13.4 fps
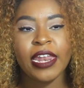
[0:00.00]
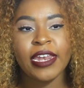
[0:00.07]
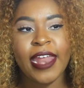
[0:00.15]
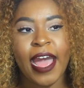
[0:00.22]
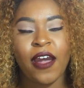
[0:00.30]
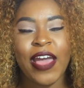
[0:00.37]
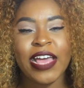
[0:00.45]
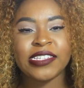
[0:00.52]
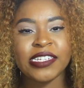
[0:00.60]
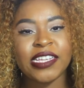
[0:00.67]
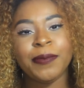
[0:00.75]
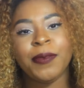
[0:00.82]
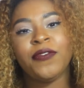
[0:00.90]
Now, as
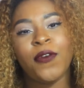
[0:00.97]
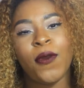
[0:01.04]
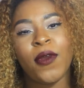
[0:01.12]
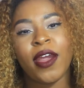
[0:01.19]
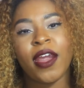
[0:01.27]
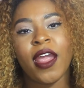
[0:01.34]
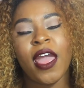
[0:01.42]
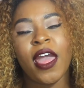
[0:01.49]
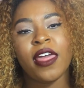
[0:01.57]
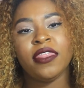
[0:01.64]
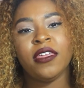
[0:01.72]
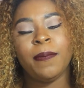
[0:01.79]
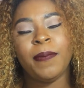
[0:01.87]
I said before,
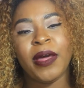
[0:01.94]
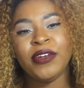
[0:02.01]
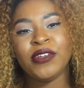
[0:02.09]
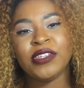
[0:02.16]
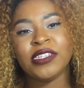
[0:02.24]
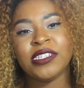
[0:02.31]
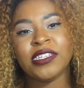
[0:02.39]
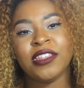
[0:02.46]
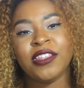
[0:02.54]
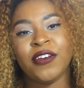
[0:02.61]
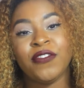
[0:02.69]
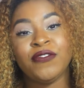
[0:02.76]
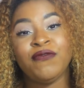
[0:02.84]
the
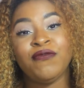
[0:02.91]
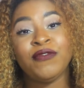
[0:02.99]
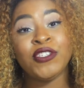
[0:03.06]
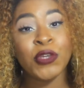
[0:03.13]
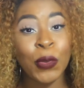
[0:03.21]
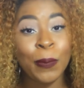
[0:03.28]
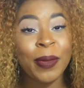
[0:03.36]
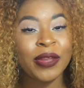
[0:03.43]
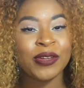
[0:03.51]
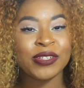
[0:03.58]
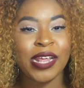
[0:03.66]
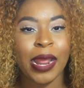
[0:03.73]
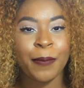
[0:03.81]
2
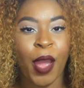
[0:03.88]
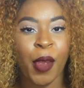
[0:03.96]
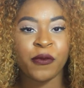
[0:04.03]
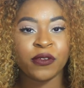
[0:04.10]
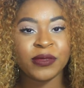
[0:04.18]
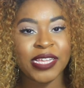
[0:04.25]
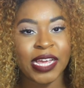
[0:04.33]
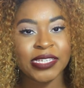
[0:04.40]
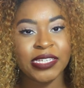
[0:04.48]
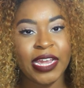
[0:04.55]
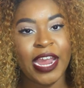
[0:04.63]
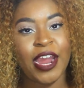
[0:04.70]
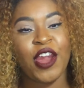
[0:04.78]
bundles that I bought were from
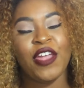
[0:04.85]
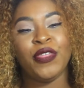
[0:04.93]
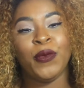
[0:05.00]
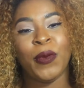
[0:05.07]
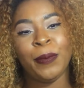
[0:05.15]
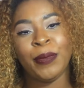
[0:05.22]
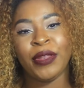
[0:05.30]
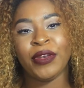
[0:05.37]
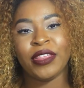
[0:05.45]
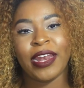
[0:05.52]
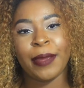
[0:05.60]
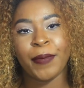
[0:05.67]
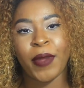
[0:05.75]
Cexxy hair and the 1
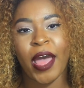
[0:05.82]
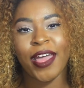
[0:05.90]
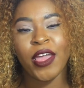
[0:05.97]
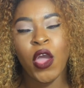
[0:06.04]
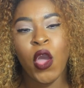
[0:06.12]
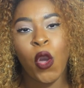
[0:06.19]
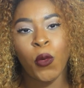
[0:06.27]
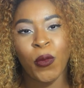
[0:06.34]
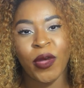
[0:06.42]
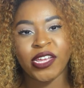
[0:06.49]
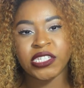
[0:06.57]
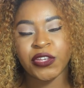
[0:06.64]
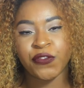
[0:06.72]
bundle that I bought
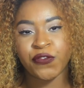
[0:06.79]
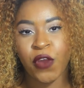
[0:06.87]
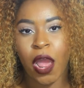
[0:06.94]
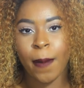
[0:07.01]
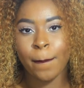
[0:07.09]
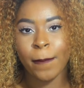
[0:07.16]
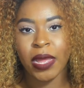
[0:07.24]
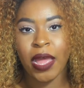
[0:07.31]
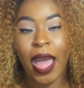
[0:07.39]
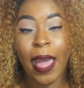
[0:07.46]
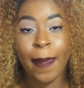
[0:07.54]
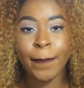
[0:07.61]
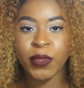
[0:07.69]
was from
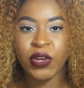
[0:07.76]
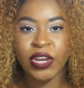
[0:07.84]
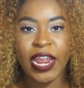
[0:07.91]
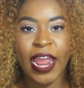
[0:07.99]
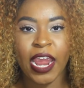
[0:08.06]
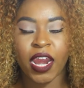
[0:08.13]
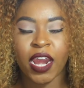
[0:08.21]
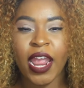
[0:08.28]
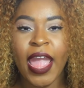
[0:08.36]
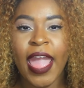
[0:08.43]
Hot Beauty hair.